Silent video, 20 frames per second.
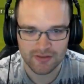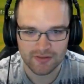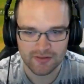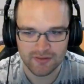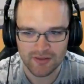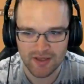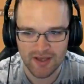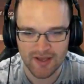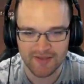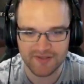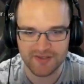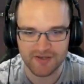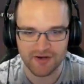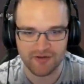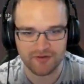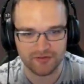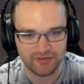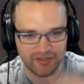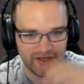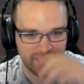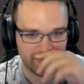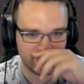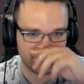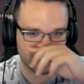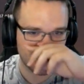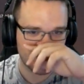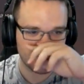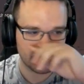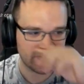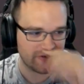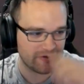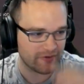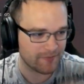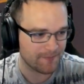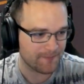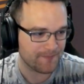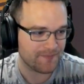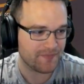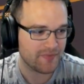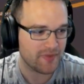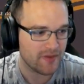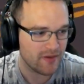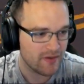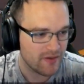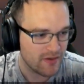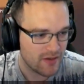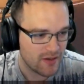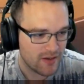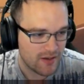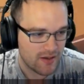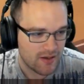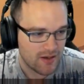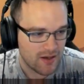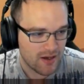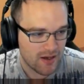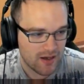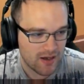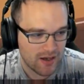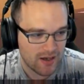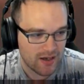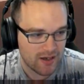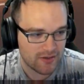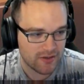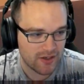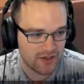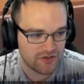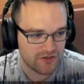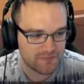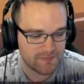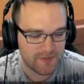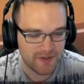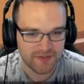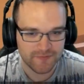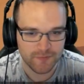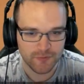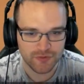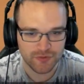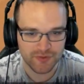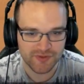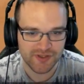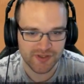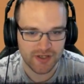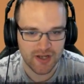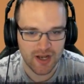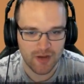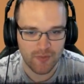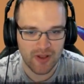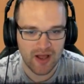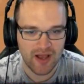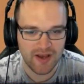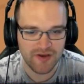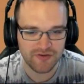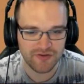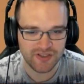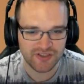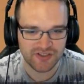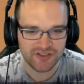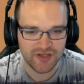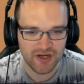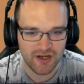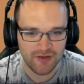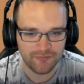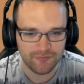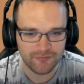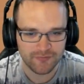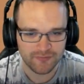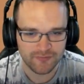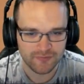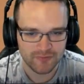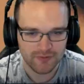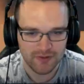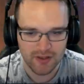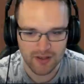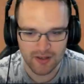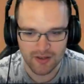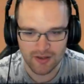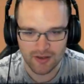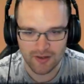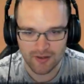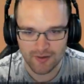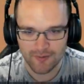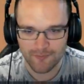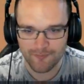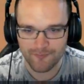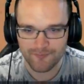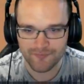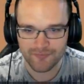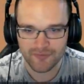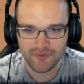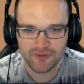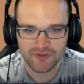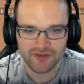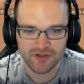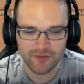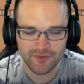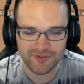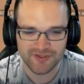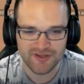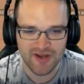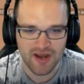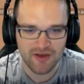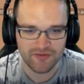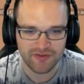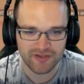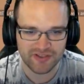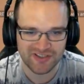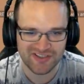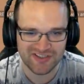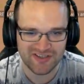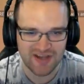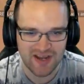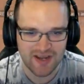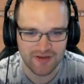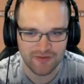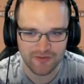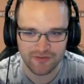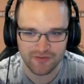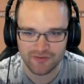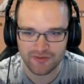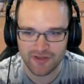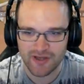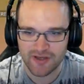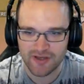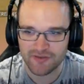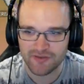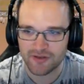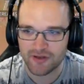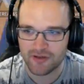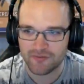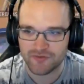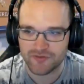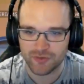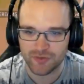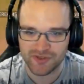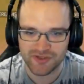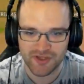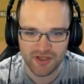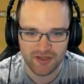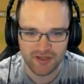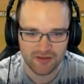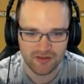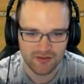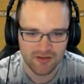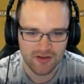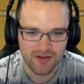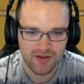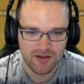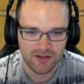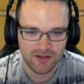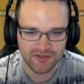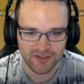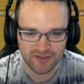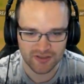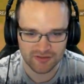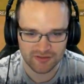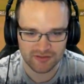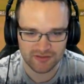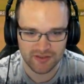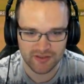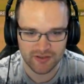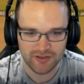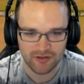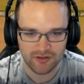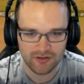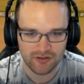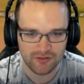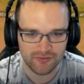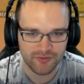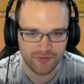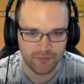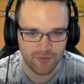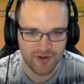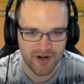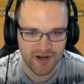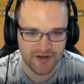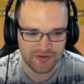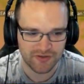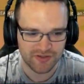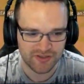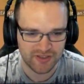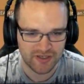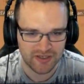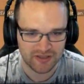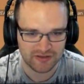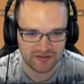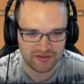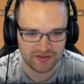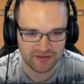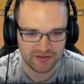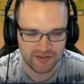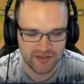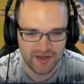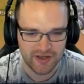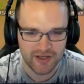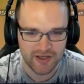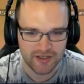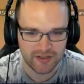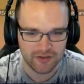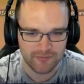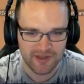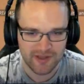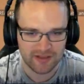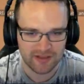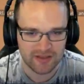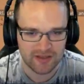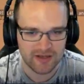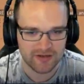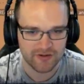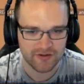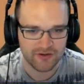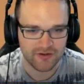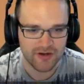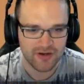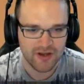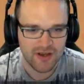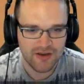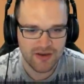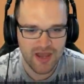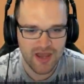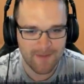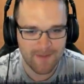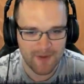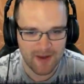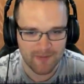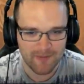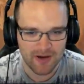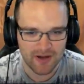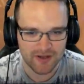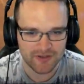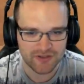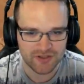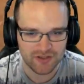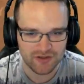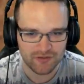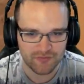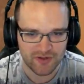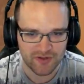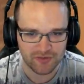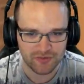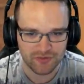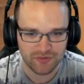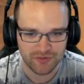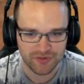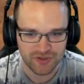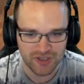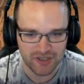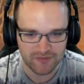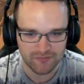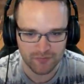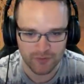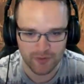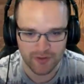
adds another layer to dropping here. I use PS4 joystick. Well, I use a scuff. So it's not the standard length of joystick. It's like a little, the one I use is like a little bit longer, not by much, than the regular DualShock 4.